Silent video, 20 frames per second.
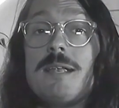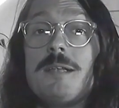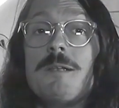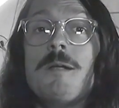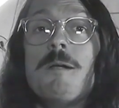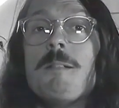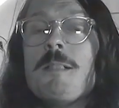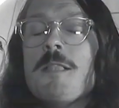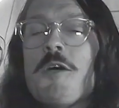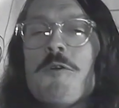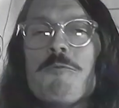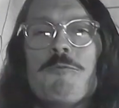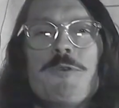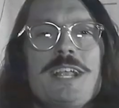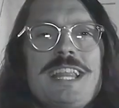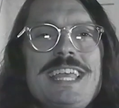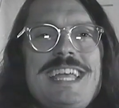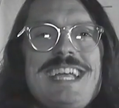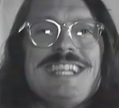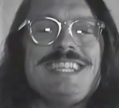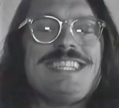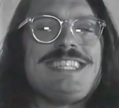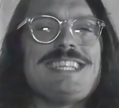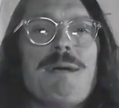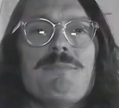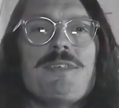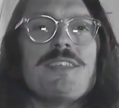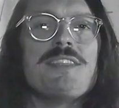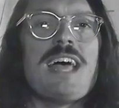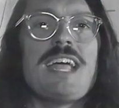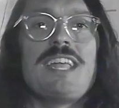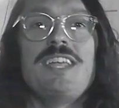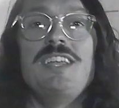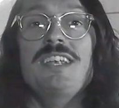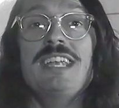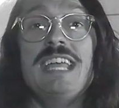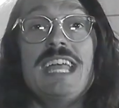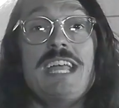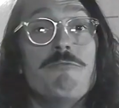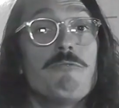And really, it's something that you
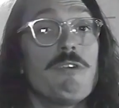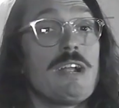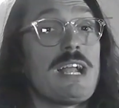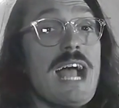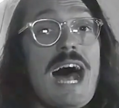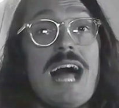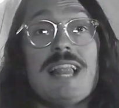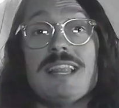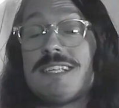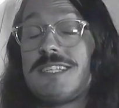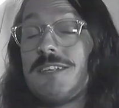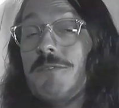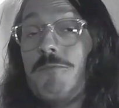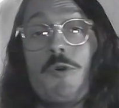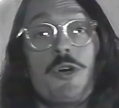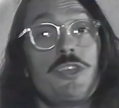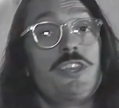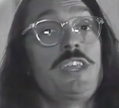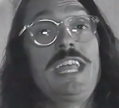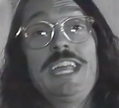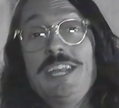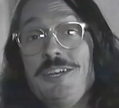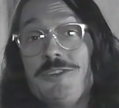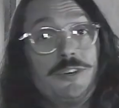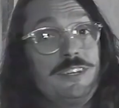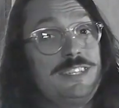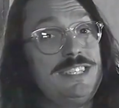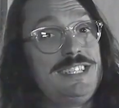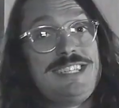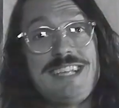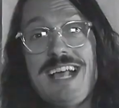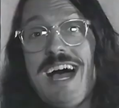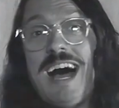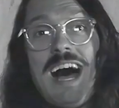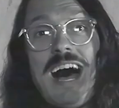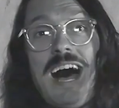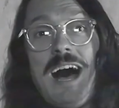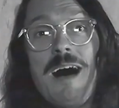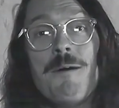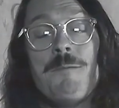need regardless of what your interests
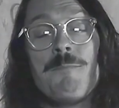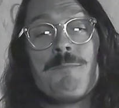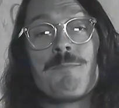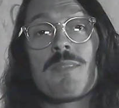are.